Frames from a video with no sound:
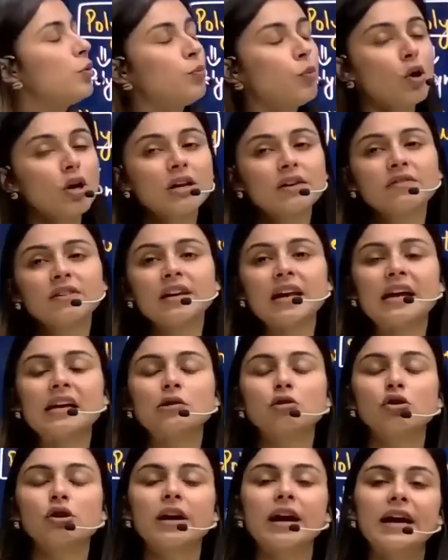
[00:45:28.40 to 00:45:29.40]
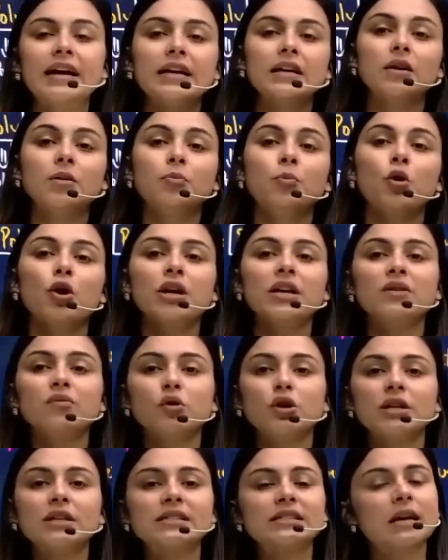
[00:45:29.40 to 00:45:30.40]
polyvinyl chloride, a poly
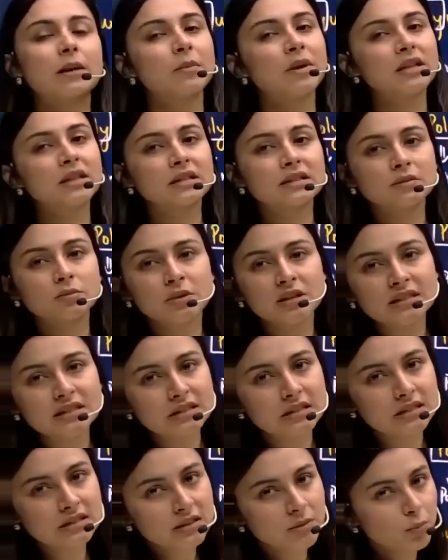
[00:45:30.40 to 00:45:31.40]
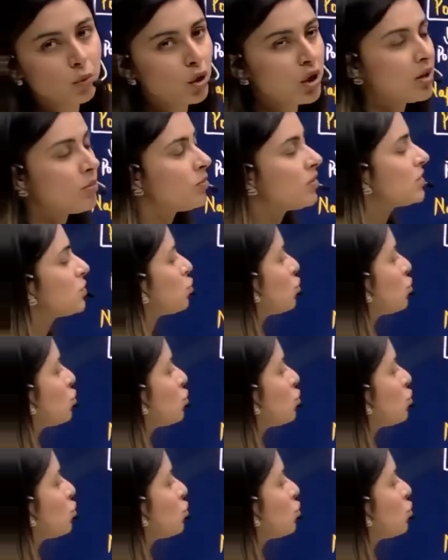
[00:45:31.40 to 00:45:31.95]
word is coming. This means it is a polymer, so